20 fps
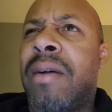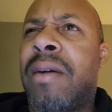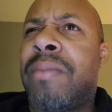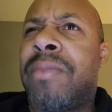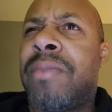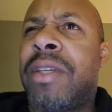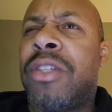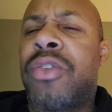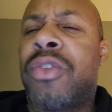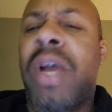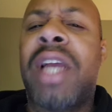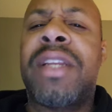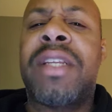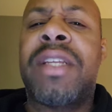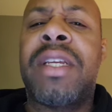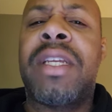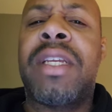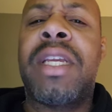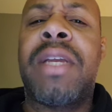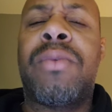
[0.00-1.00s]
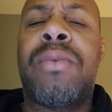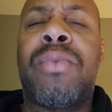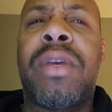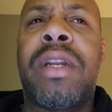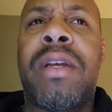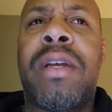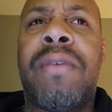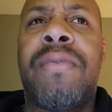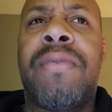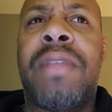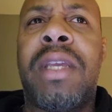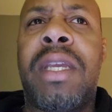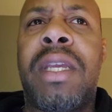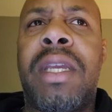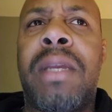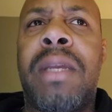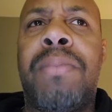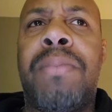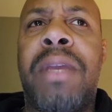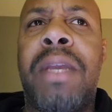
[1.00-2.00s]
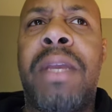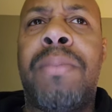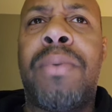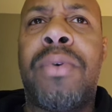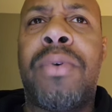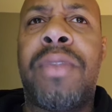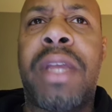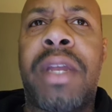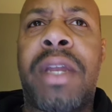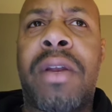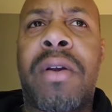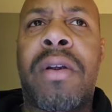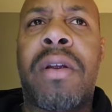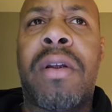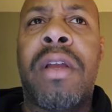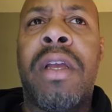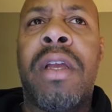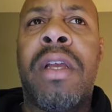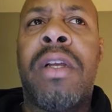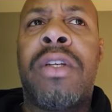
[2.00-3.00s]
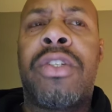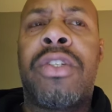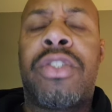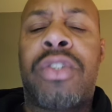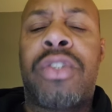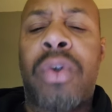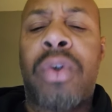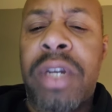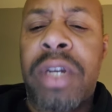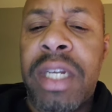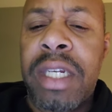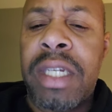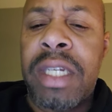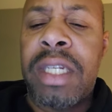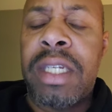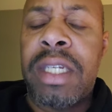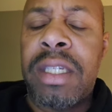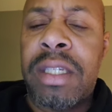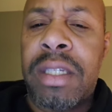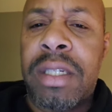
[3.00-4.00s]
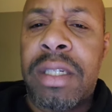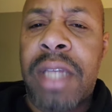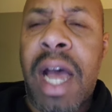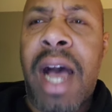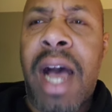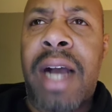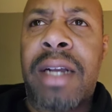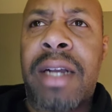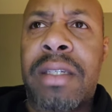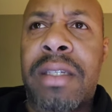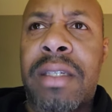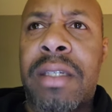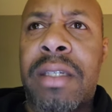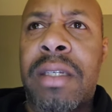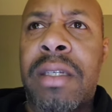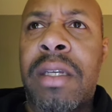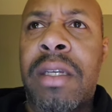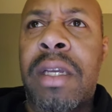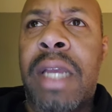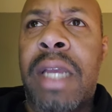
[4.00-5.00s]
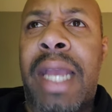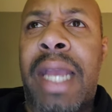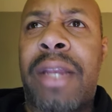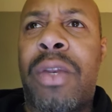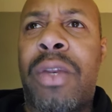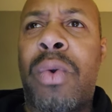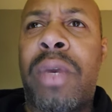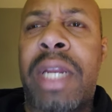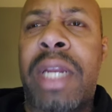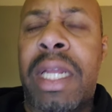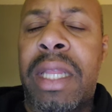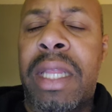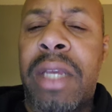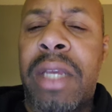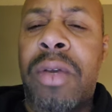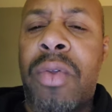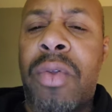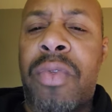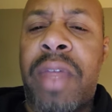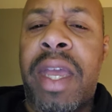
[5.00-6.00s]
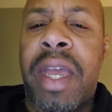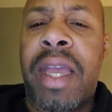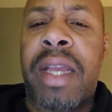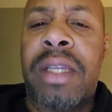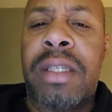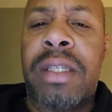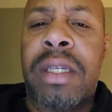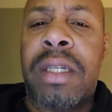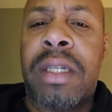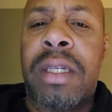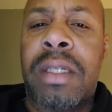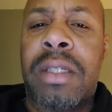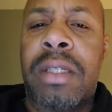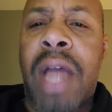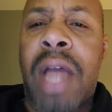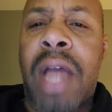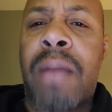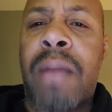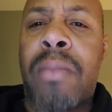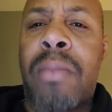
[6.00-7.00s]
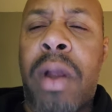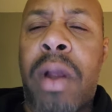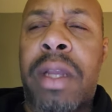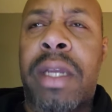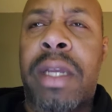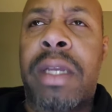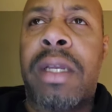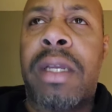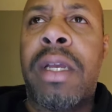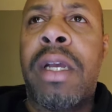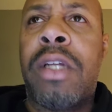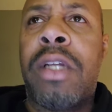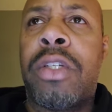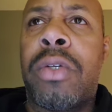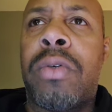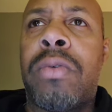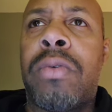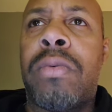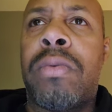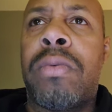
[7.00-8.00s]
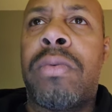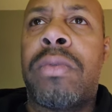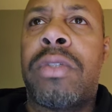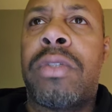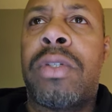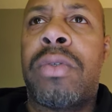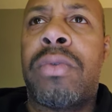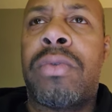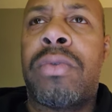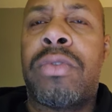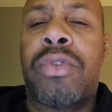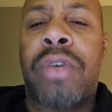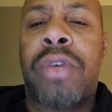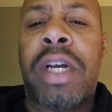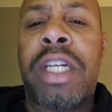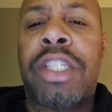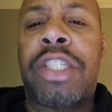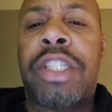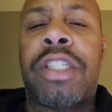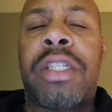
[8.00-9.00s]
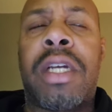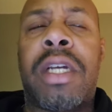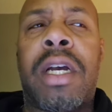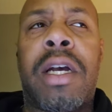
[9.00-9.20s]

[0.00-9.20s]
they're trying to get rid of the people that are shorting these stocks and doing illegal things in the stock market to crush